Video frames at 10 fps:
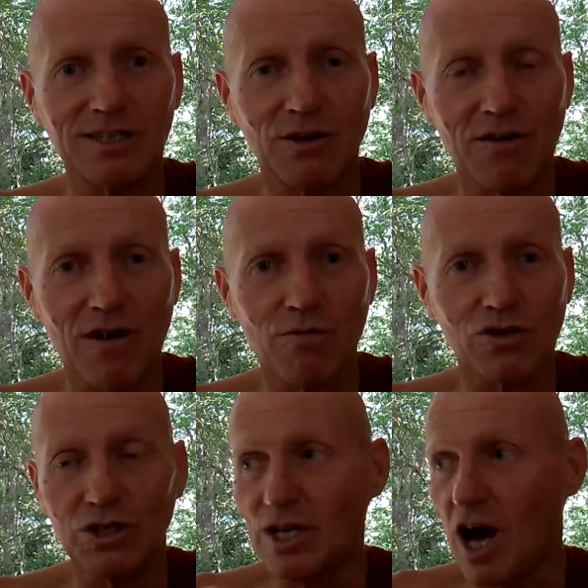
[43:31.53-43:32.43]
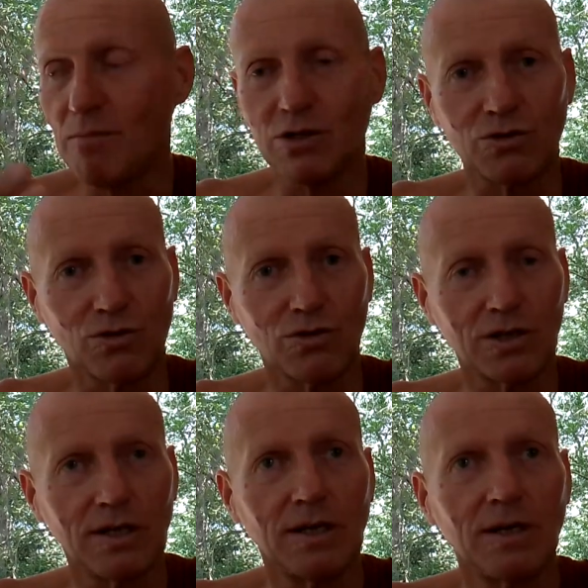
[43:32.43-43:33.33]
So if I watch a Dharma
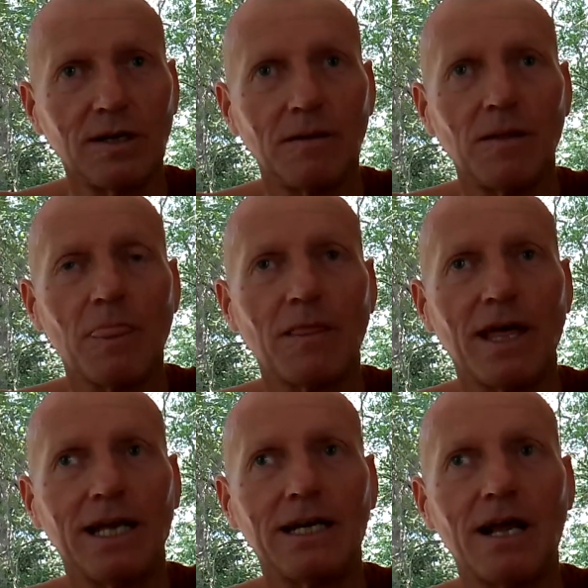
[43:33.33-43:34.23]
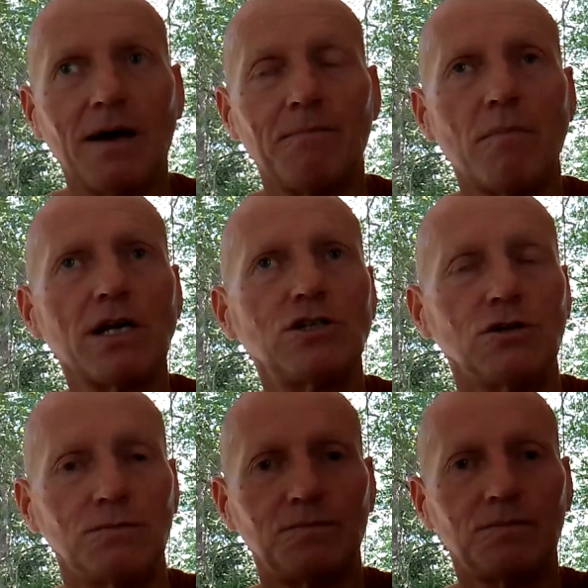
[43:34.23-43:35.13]
talk, then mind
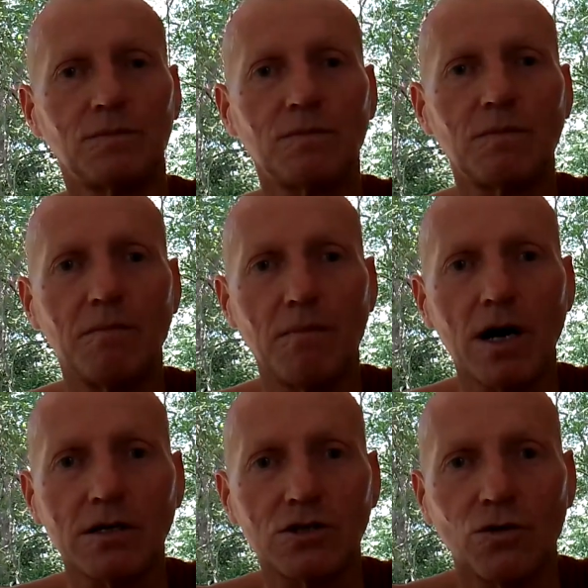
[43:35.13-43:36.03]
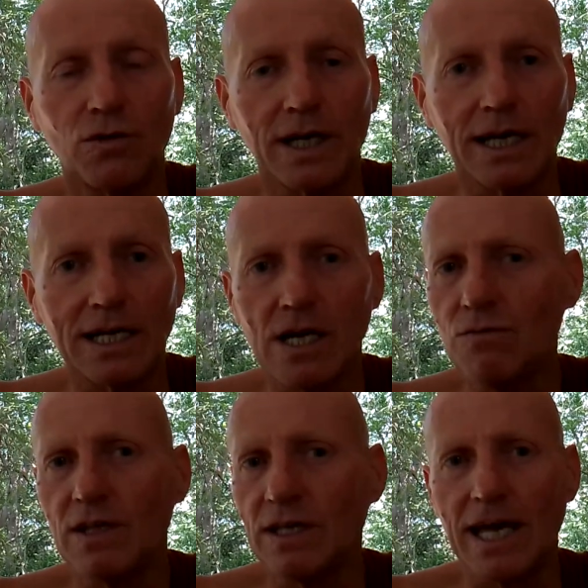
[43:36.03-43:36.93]
you, monks talking, I
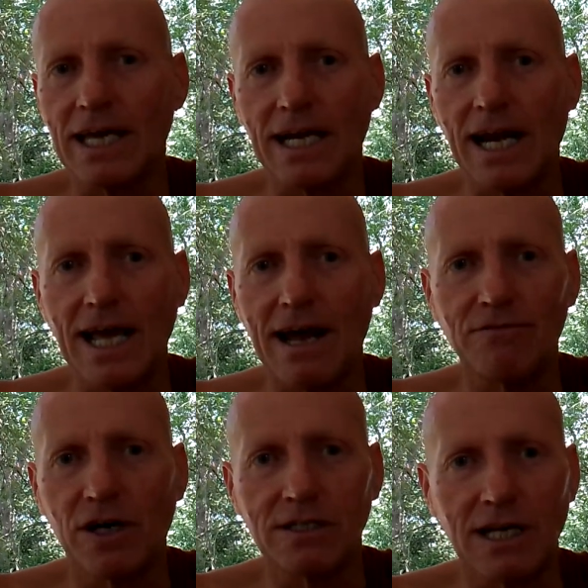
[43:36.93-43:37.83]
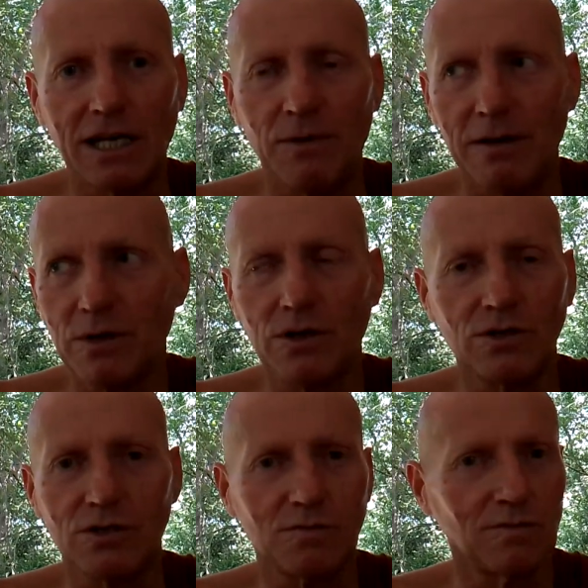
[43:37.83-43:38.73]
don't think they get any adverts anyway,
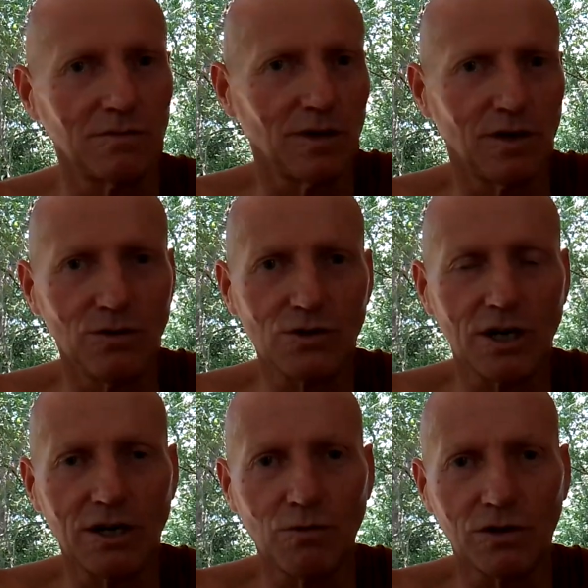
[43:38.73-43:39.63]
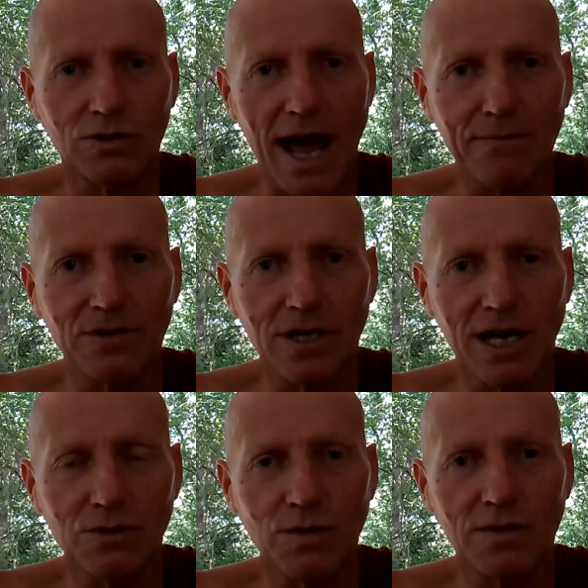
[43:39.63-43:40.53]
because who's going to want to
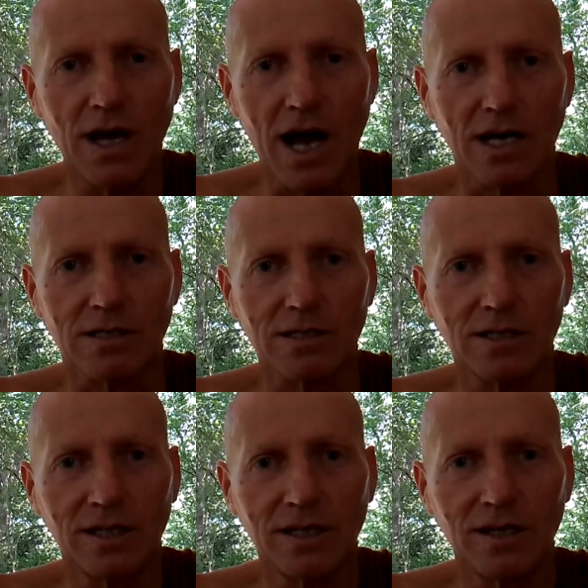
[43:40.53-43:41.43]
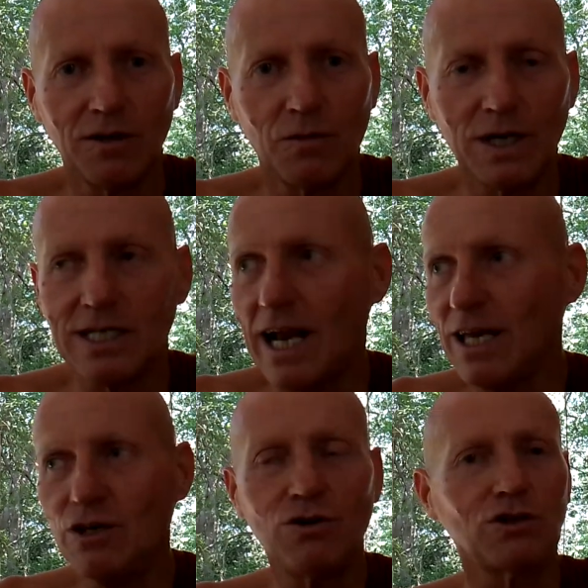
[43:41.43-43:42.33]
advertise with us? We're
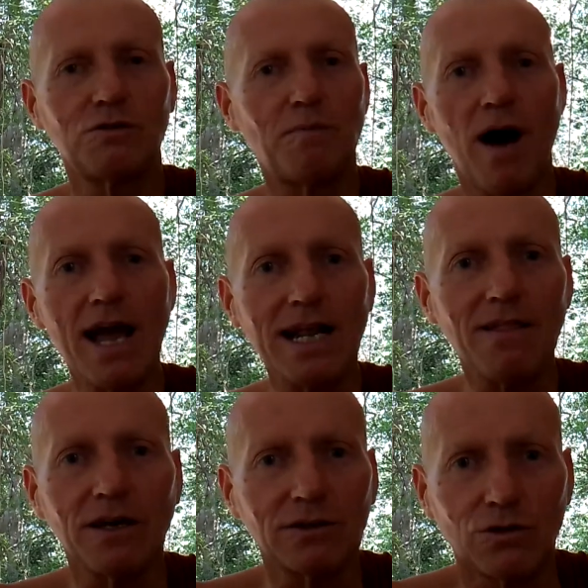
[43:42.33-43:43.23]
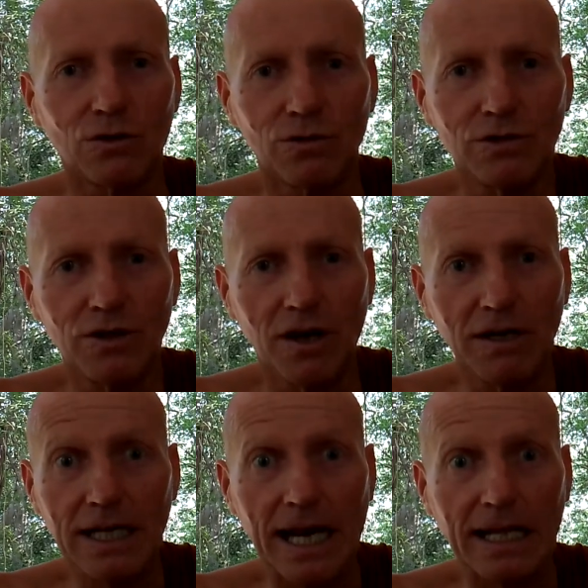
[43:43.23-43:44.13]
telling you not to buy anything at all. You
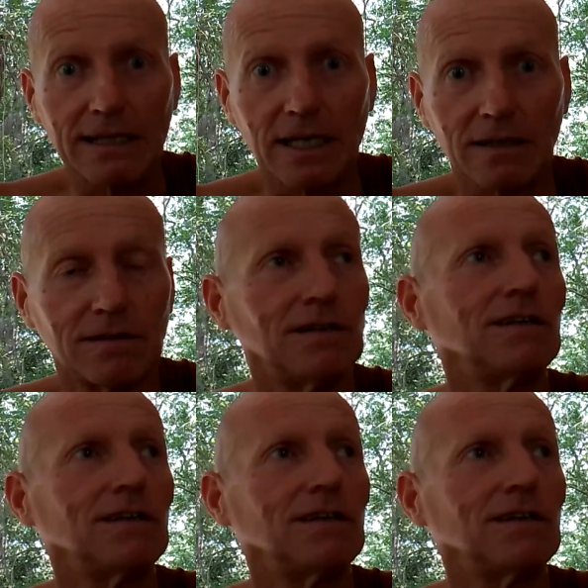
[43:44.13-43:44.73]
don't need anything.